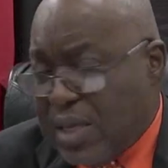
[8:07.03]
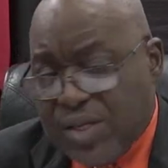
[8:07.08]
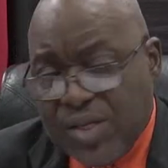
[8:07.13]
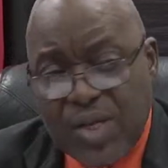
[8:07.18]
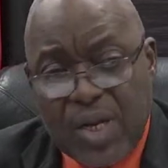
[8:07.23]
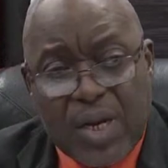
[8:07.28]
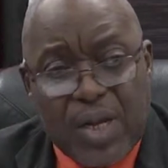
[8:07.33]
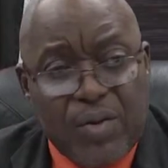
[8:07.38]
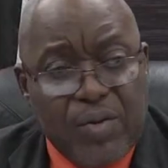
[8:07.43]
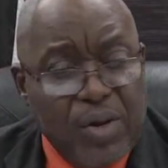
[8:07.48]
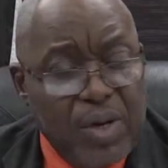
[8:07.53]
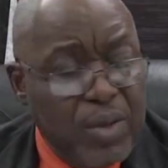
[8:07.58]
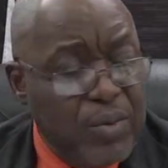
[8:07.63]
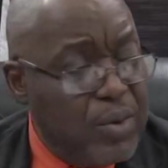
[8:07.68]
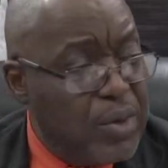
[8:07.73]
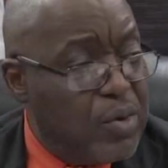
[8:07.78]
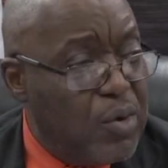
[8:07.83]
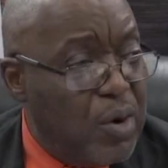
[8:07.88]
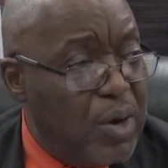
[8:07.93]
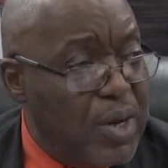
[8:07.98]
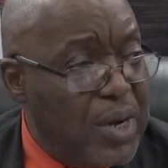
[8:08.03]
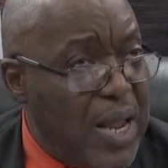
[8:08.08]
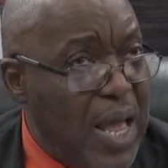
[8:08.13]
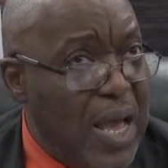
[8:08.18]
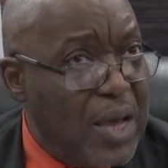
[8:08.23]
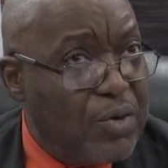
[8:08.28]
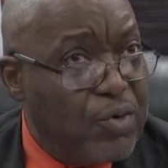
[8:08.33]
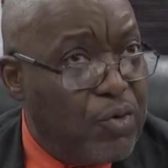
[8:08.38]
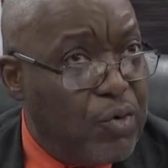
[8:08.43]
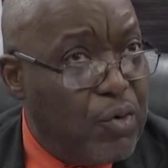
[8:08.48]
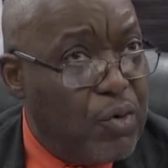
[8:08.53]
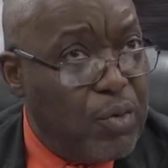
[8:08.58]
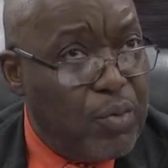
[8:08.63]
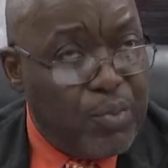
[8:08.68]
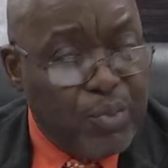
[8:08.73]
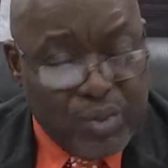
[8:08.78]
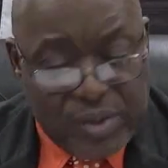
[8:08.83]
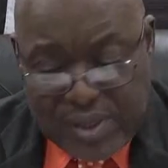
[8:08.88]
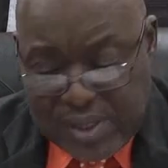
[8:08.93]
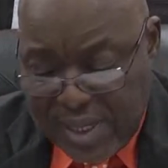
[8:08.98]
Generally, we call it agro
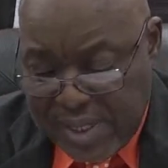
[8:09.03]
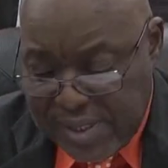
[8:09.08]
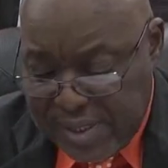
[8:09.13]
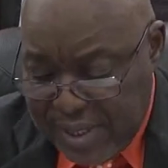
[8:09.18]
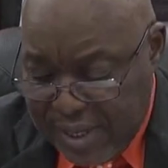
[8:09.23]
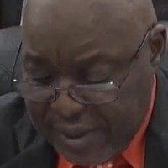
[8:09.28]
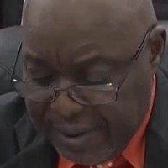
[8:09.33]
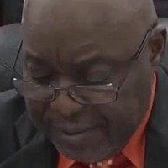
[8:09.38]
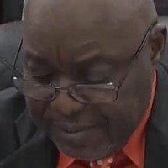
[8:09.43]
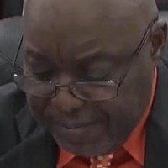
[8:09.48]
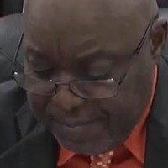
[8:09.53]
processing.